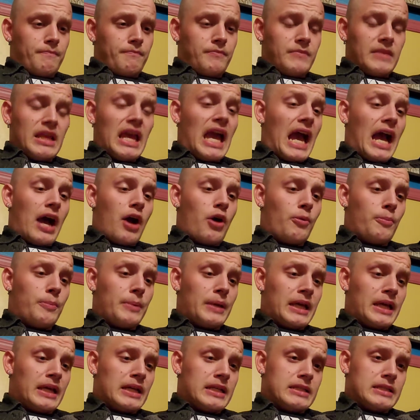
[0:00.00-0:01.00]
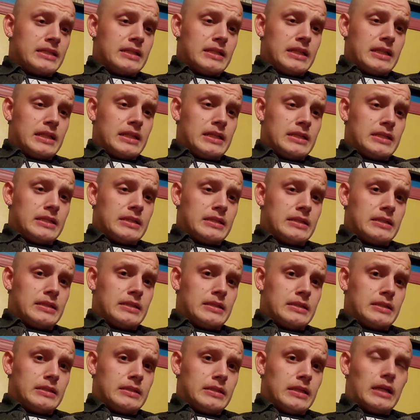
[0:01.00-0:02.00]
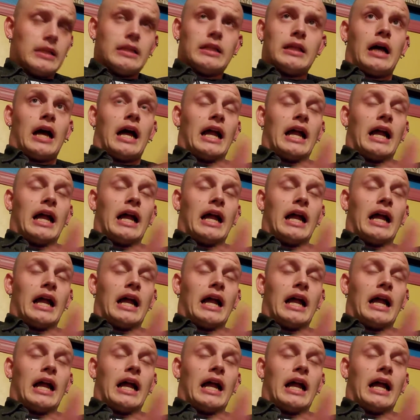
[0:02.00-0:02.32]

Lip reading: Yeah, opening it is a lot.